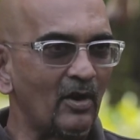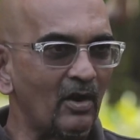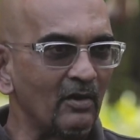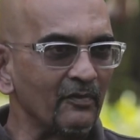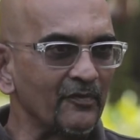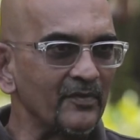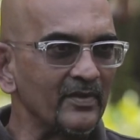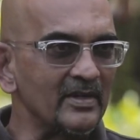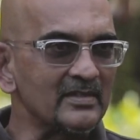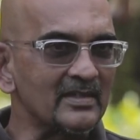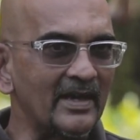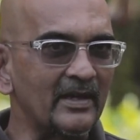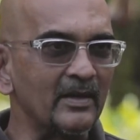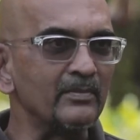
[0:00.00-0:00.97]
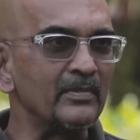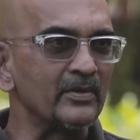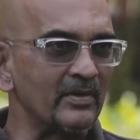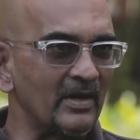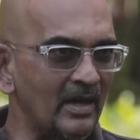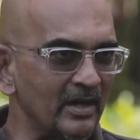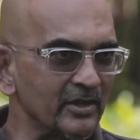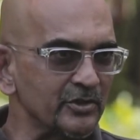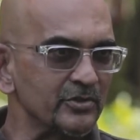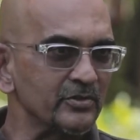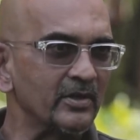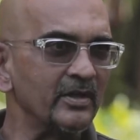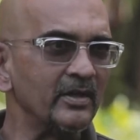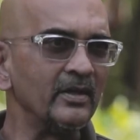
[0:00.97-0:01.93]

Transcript: off, it's like a mirage.